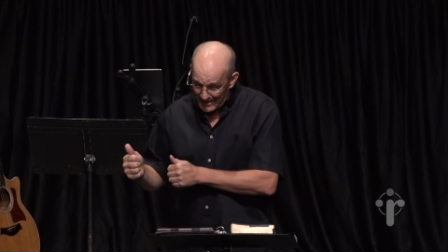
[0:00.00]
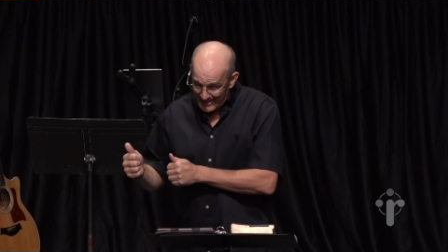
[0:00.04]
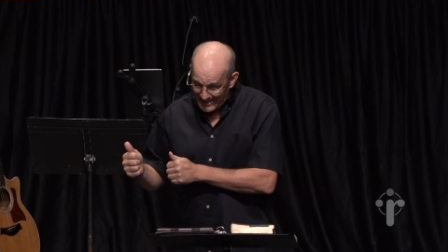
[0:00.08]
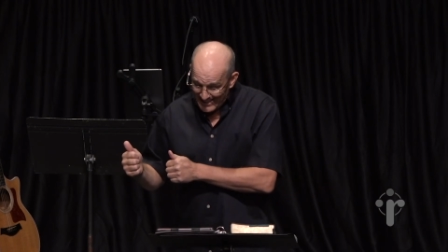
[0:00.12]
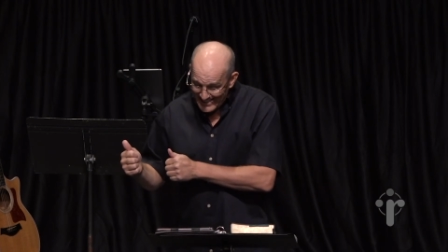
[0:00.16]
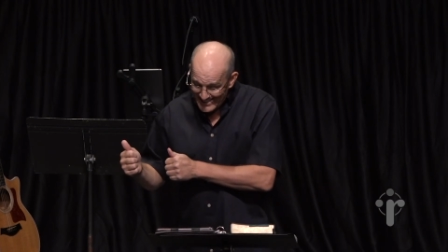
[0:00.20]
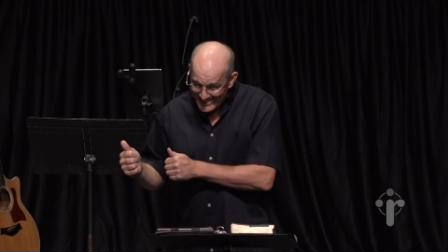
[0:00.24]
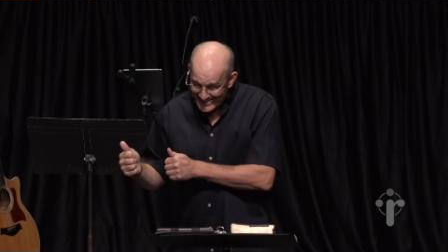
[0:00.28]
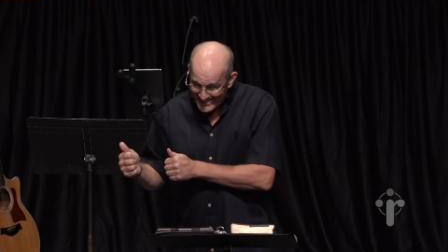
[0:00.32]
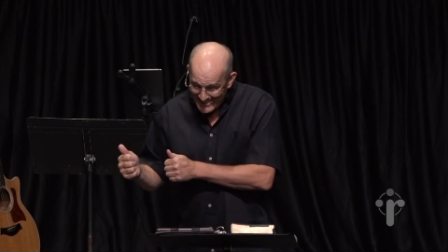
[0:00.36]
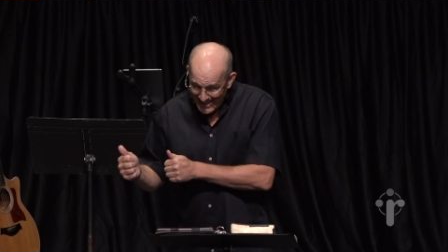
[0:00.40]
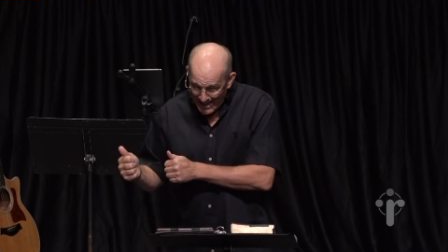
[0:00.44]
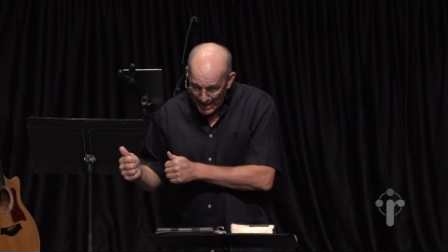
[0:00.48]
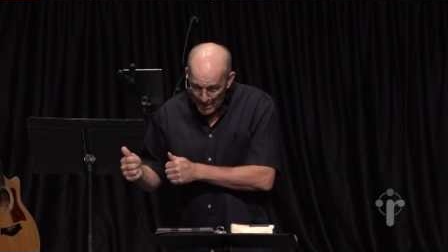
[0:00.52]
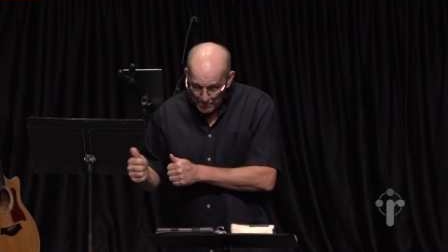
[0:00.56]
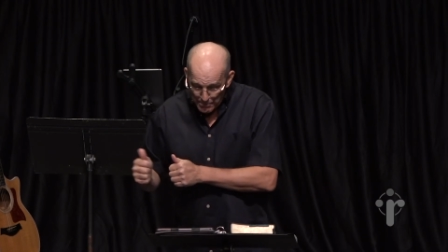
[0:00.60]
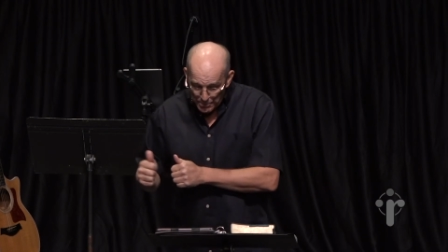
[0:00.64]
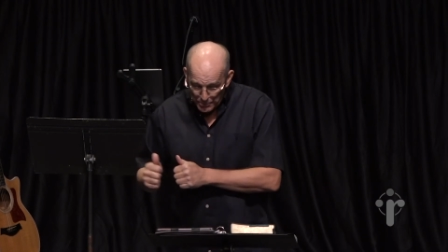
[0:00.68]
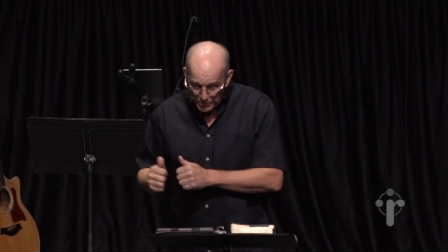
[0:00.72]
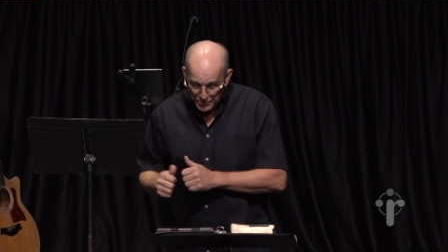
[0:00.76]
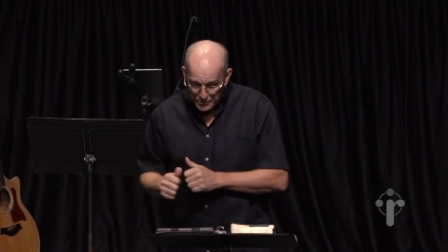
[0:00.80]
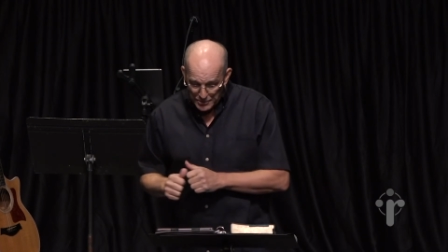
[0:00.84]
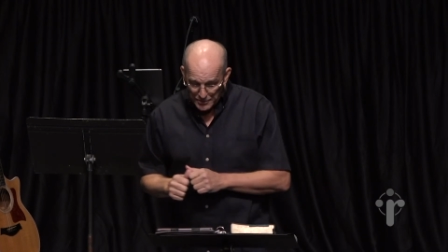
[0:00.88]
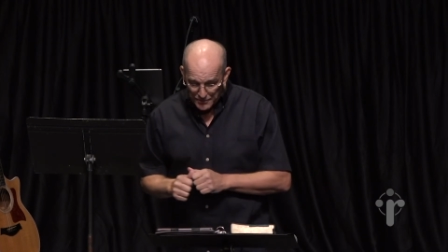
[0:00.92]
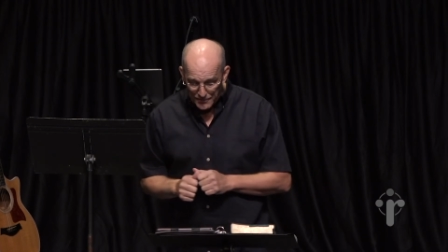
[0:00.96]
an
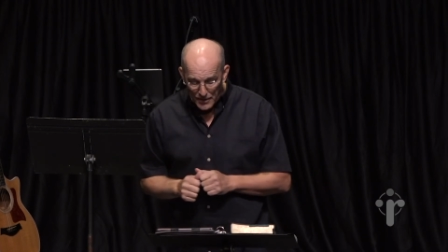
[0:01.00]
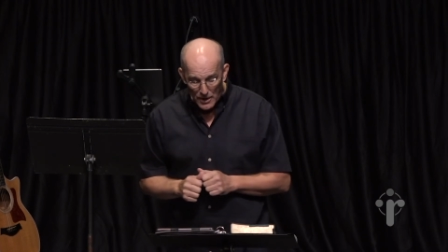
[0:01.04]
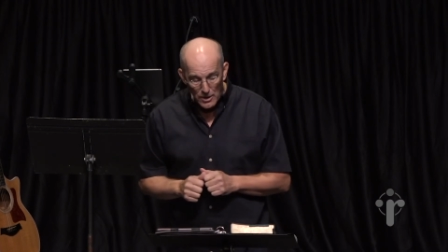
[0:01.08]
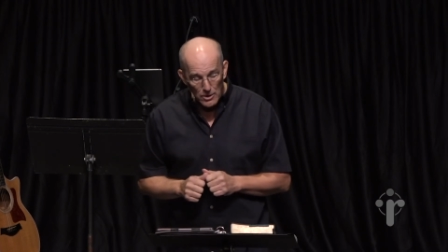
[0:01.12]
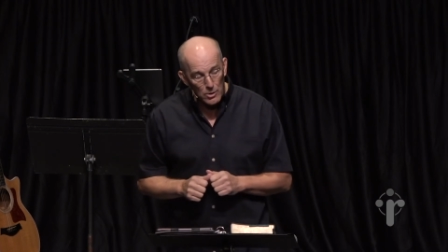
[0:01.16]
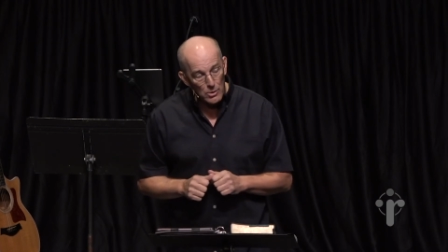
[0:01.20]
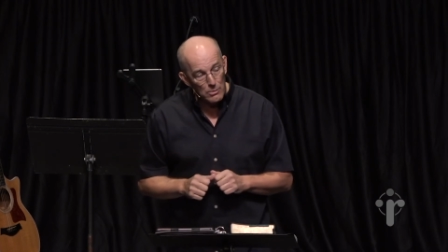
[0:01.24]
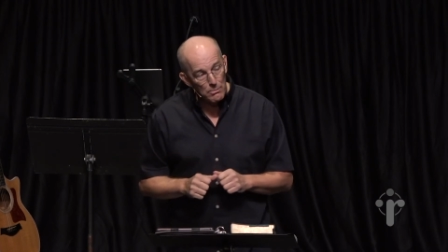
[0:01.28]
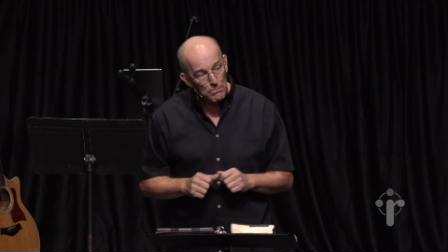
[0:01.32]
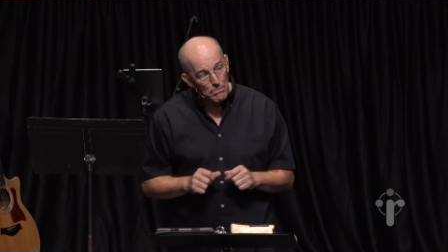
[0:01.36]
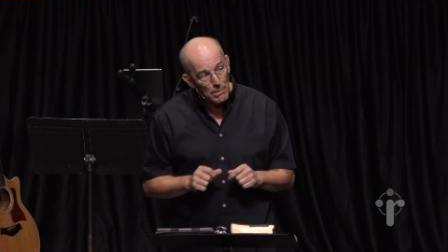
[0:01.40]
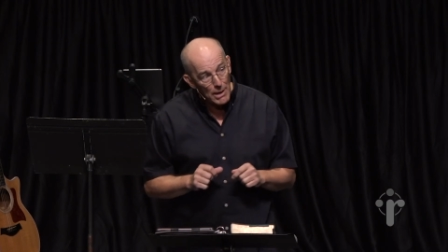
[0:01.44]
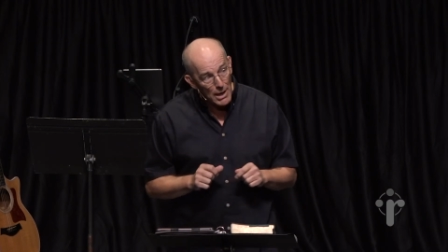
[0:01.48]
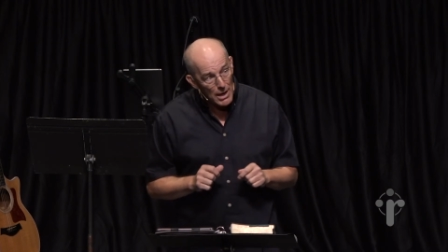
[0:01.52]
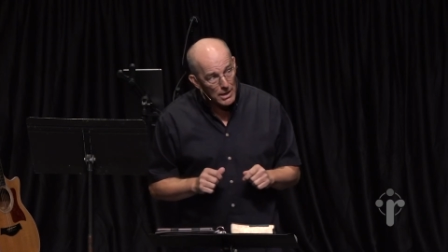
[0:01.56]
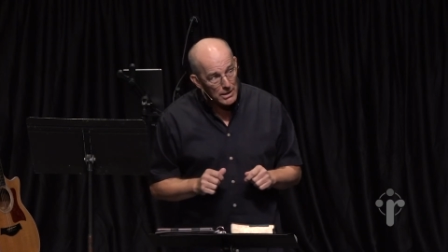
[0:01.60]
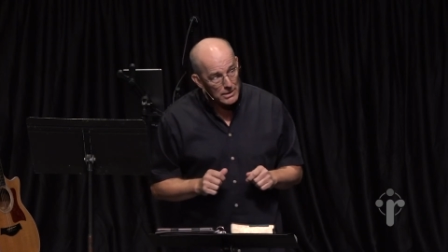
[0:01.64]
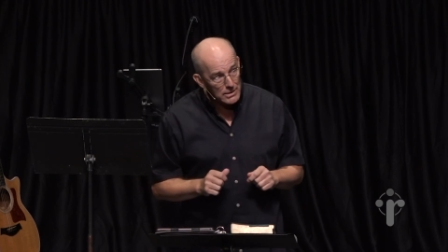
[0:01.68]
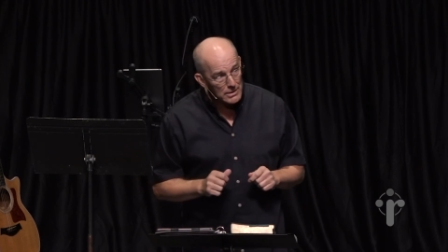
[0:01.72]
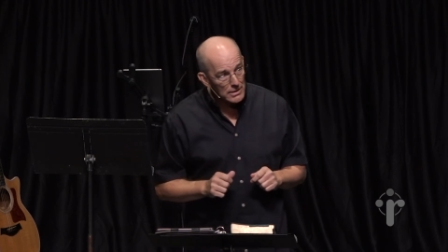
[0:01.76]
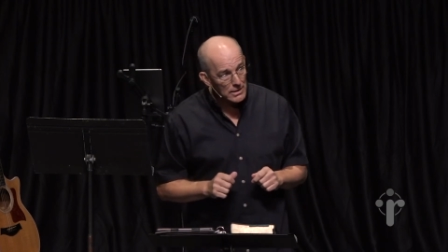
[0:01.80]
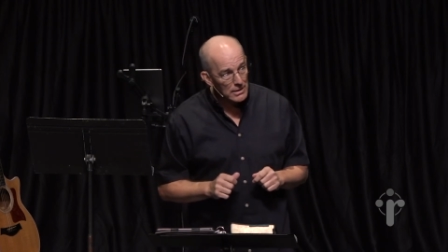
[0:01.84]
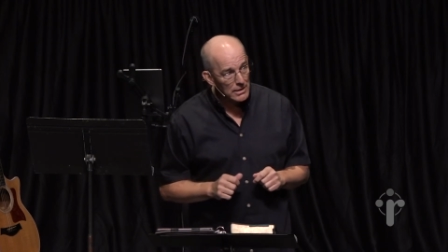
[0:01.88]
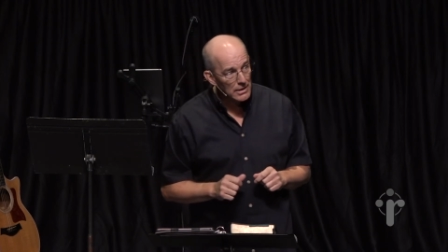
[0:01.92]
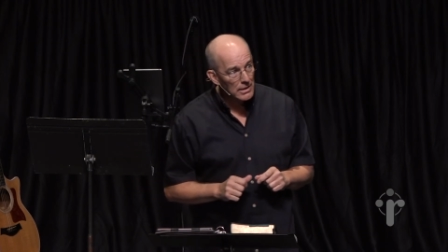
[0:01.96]
example to follow,
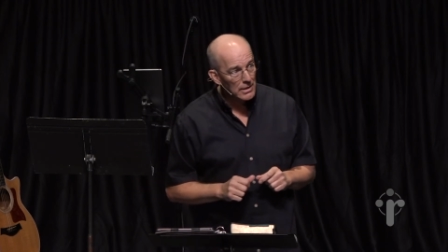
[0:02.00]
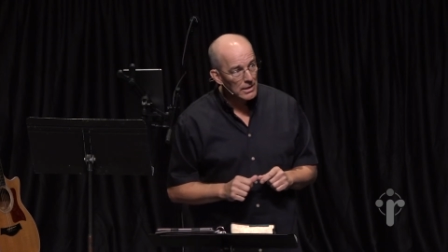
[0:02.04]
but